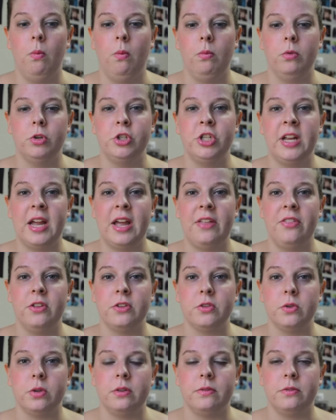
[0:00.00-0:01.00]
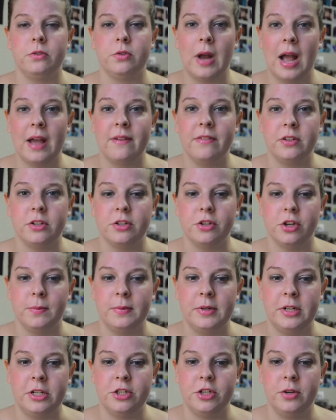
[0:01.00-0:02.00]
she had this sort of drive and
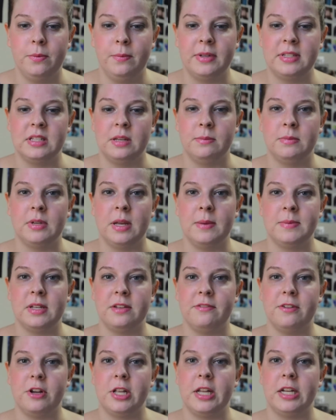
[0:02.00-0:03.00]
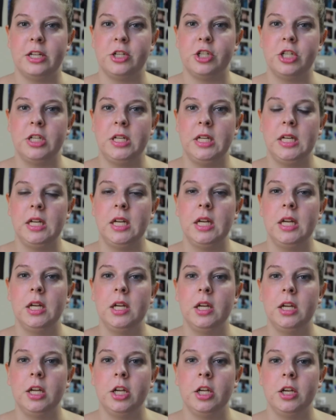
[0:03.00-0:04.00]
determination, but sometimes I felt like she
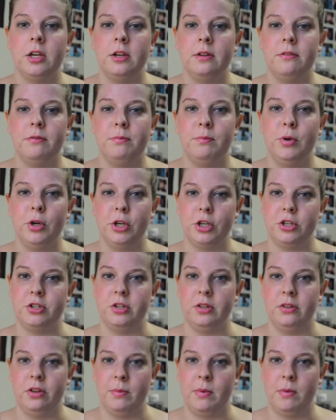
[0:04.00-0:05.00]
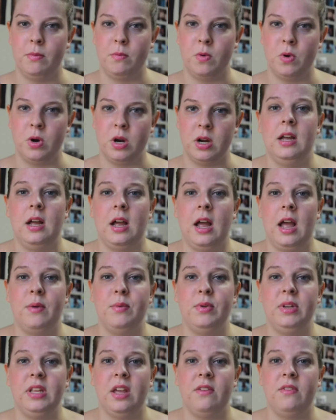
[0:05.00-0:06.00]
could have pushed a little bit more. I
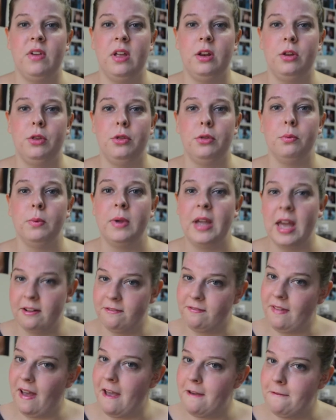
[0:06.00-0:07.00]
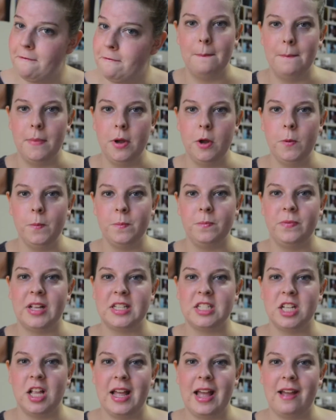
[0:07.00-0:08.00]
would give it 3 out of 5. Boom!
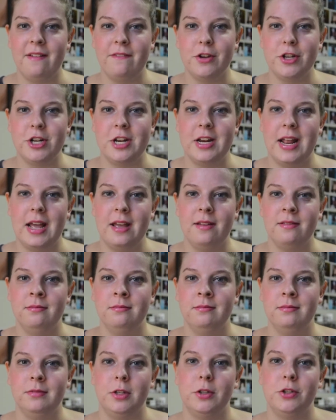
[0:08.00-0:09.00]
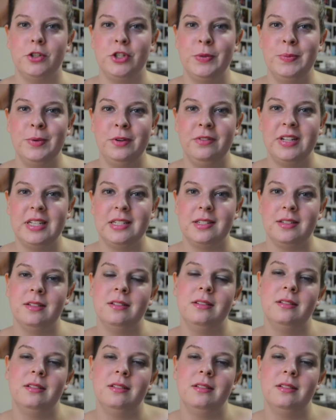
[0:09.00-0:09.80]
That's all I have for you today. Those 2 movies.